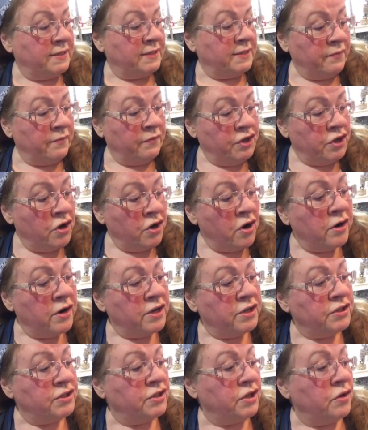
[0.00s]
this
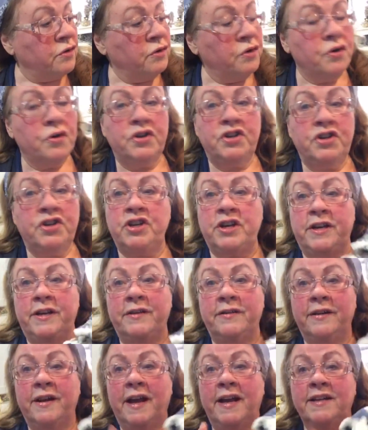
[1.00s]
this yarn is so
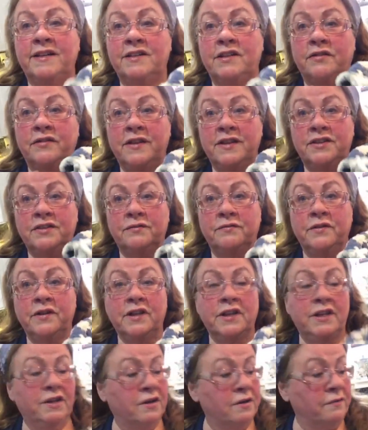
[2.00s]
cushy, and
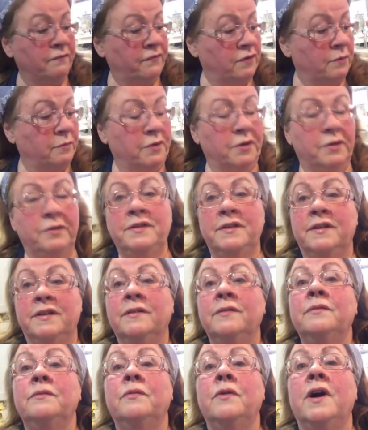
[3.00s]
so these are really
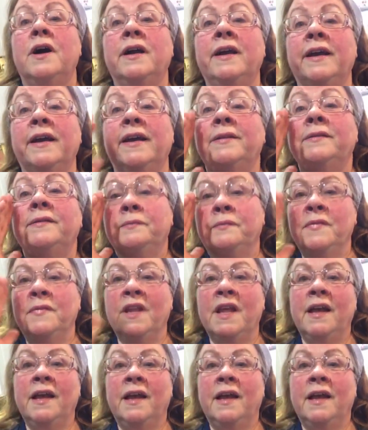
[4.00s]
comfortable to walk in.